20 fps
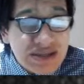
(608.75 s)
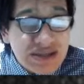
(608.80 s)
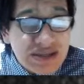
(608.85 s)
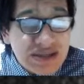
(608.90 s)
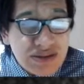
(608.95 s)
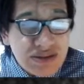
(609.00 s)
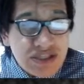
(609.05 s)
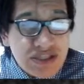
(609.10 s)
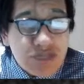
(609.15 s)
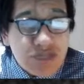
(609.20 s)

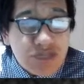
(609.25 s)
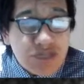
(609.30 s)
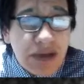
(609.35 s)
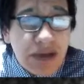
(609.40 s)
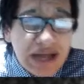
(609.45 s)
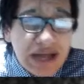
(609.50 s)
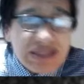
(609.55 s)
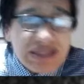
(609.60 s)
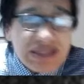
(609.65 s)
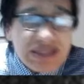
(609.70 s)
You know,
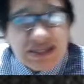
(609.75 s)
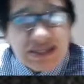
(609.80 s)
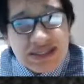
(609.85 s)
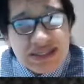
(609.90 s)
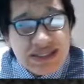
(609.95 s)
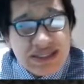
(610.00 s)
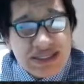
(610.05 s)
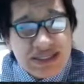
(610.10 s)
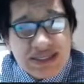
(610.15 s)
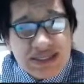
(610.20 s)

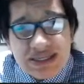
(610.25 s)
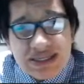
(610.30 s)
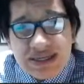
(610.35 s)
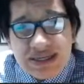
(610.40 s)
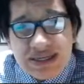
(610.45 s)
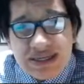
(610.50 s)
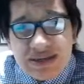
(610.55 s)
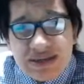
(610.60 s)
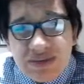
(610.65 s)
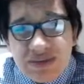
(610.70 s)
despondent.
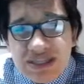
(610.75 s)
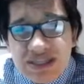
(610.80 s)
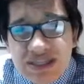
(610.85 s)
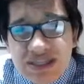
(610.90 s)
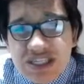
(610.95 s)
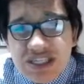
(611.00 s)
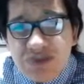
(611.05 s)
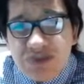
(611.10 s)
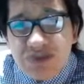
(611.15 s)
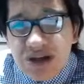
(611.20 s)
What is
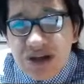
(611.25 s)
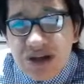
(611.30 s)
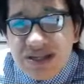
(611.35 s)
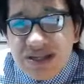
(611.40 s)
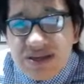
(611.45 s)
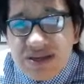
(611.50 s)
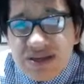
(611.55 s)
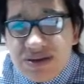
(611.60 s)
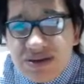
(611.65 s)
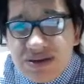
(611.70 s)

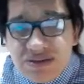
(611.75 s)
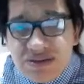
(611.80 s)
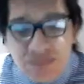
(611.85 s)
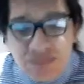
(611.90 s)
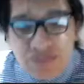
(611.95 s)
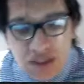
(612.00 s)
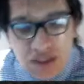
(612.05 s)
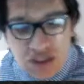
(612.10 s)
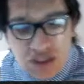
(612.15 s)
despondent? You know,